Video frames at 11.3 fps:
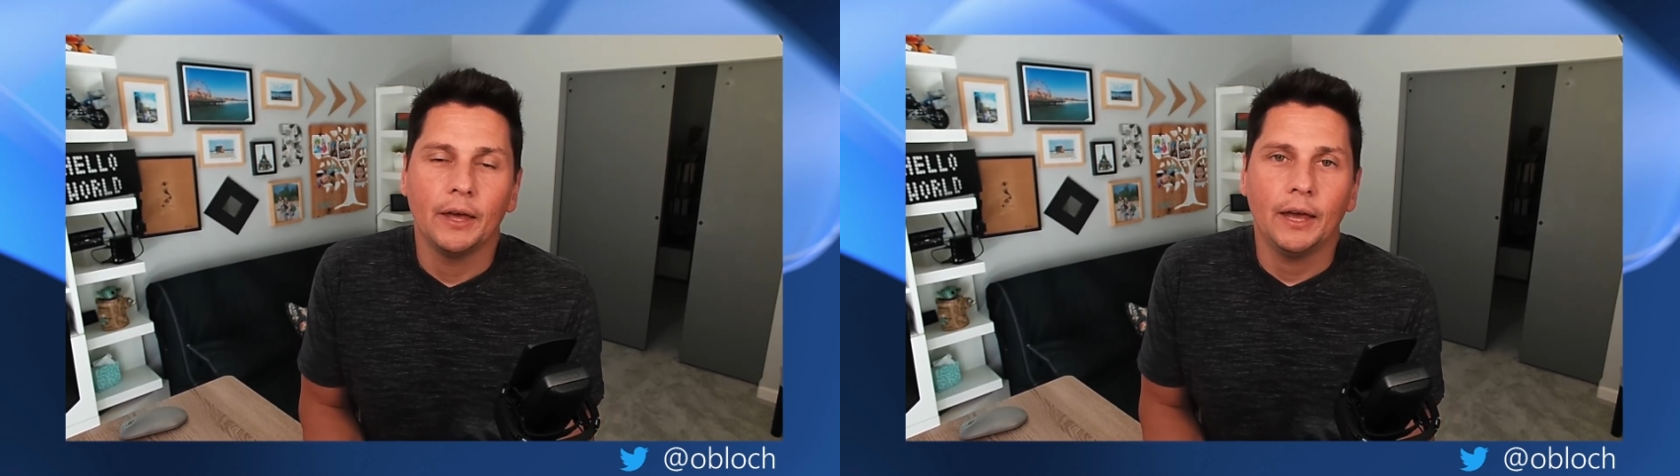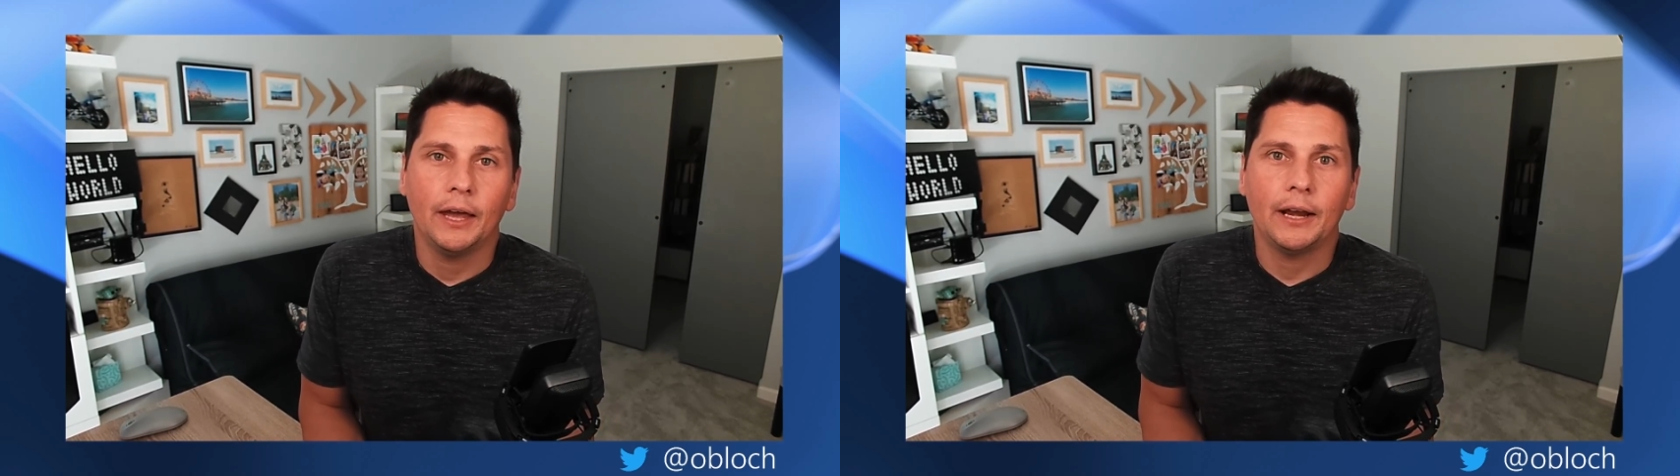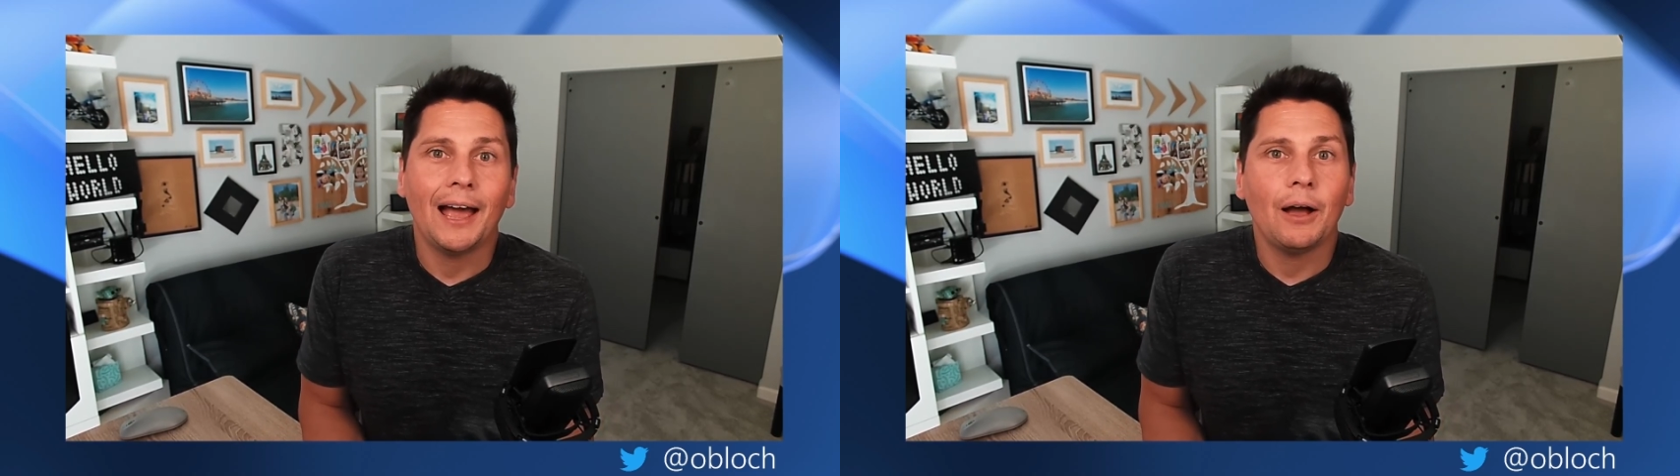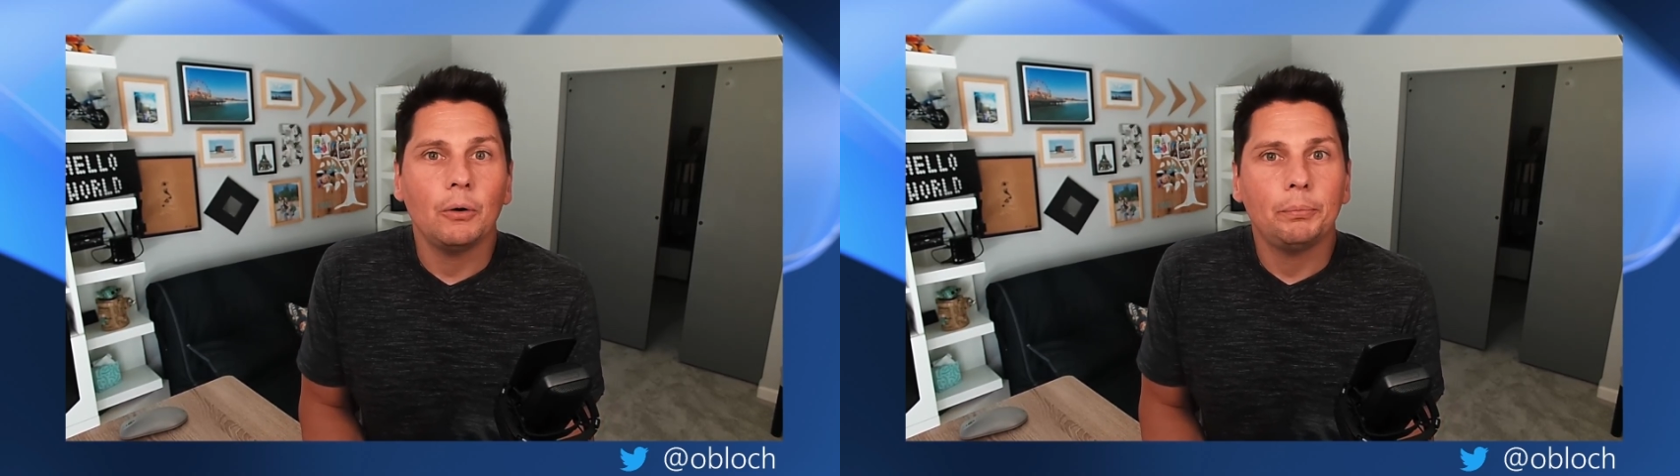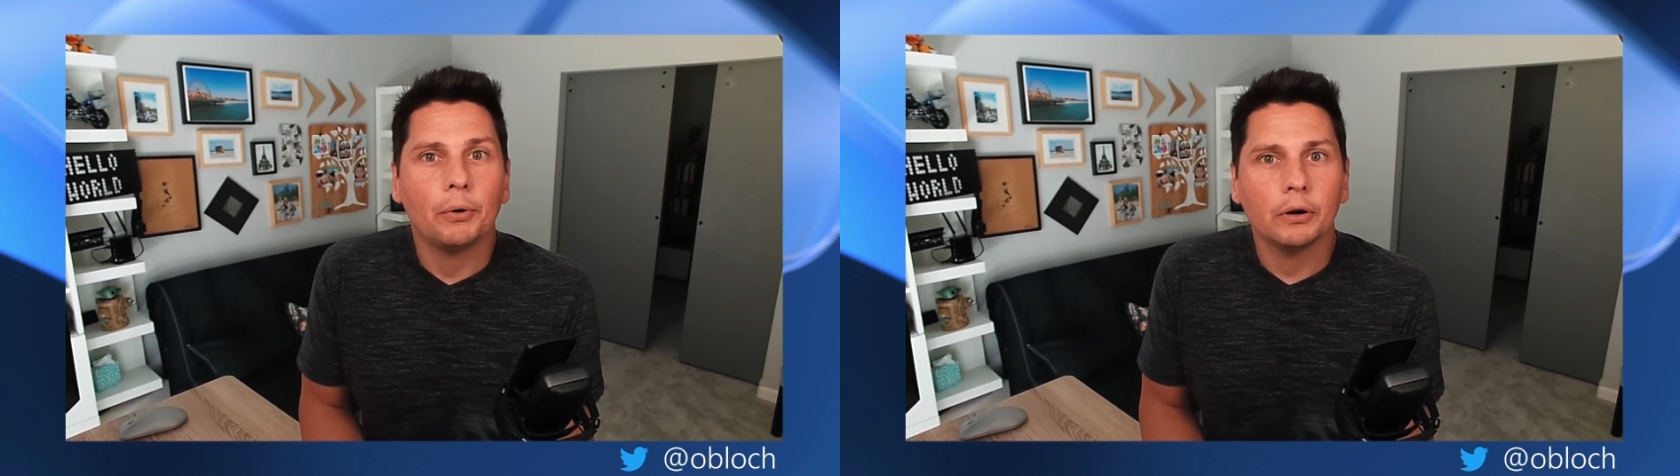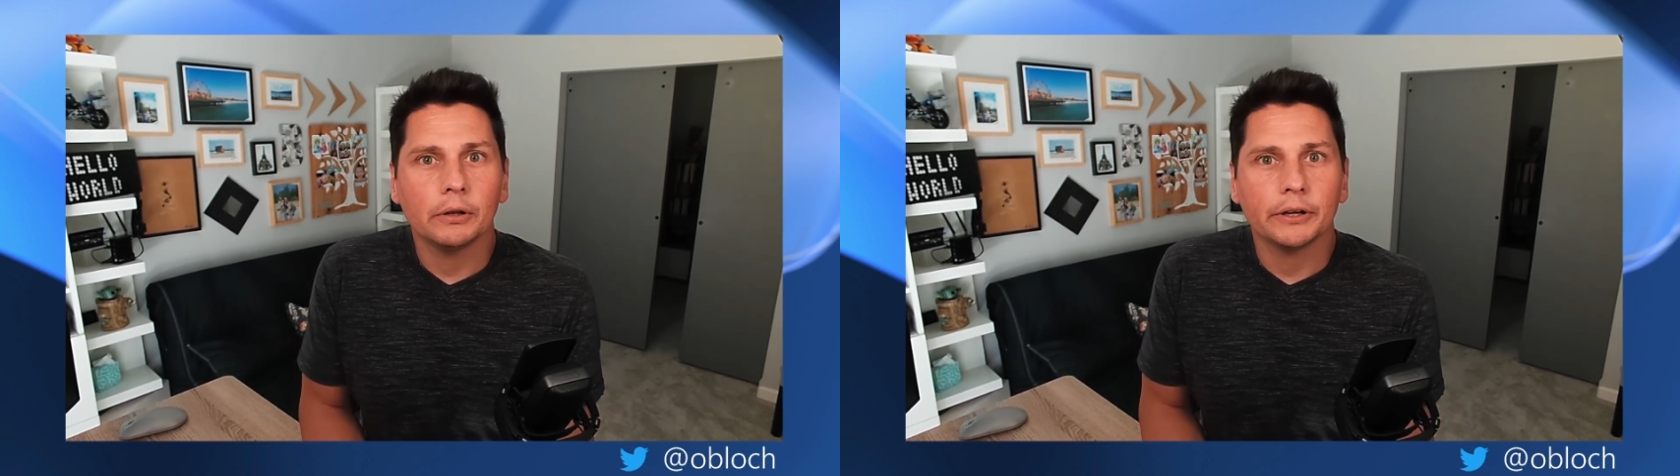and how
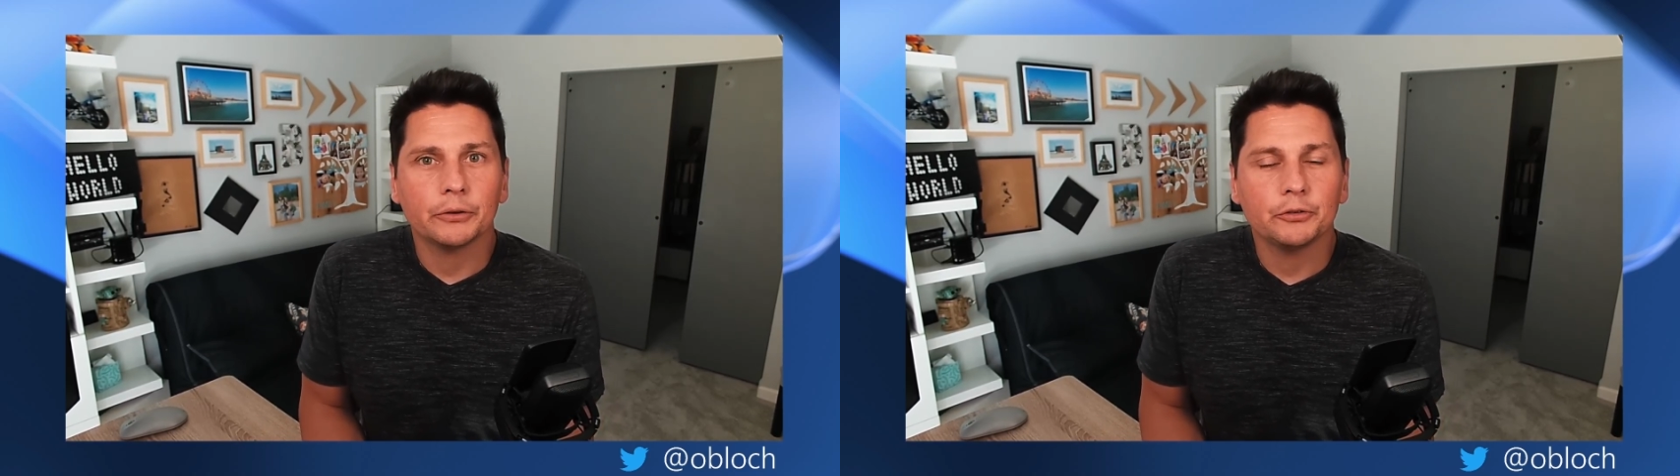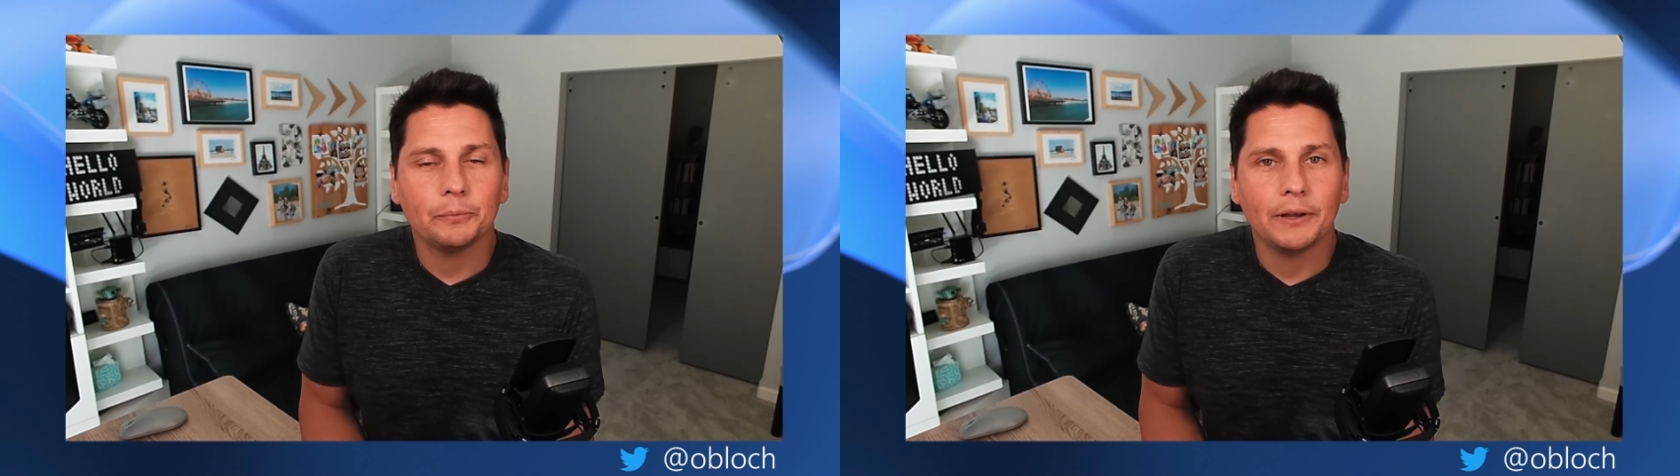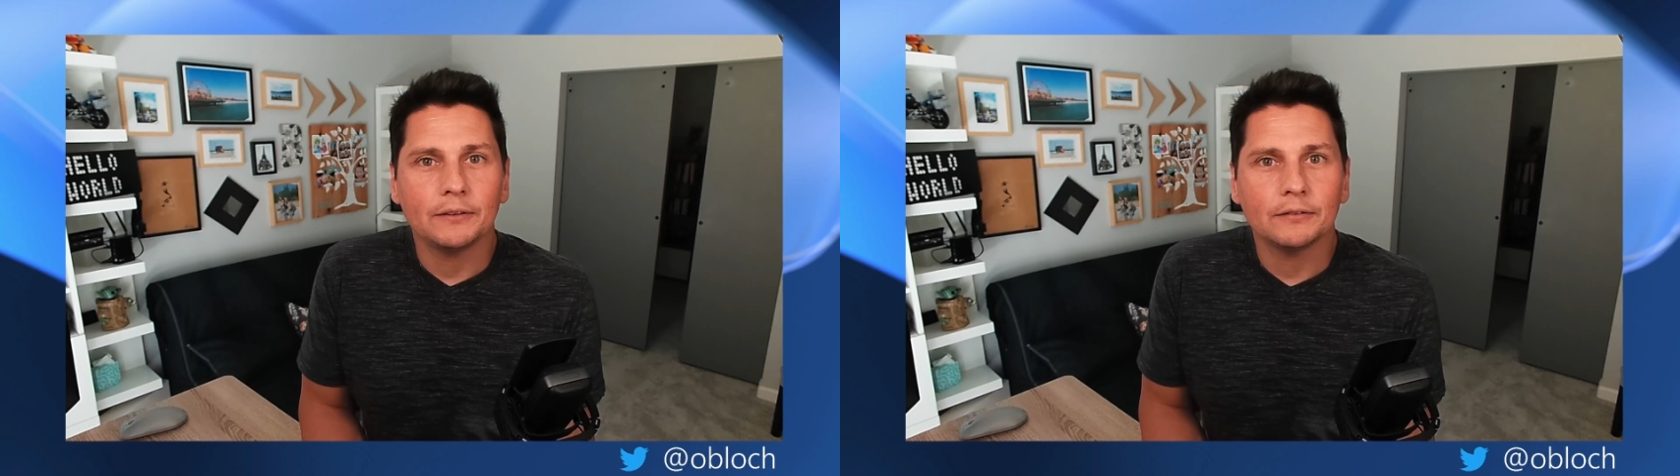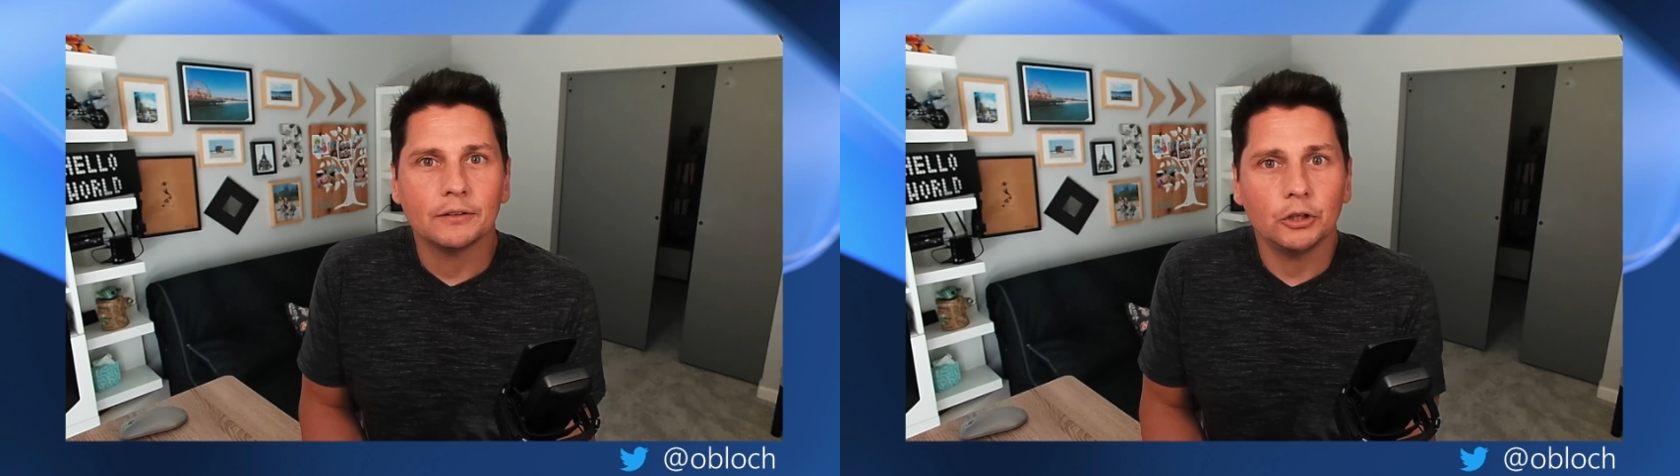Parnell Aerospace